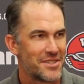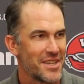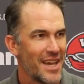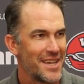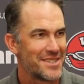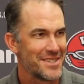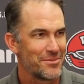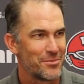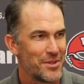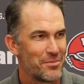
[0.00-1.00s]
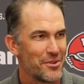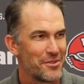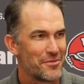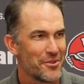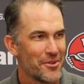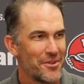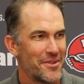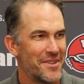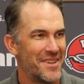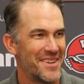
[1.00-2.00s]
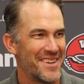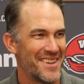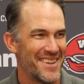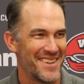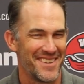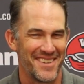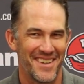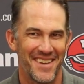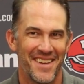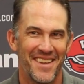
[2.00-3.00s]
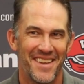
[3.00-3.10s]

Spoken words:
side seemed to be pretty full. Yeah.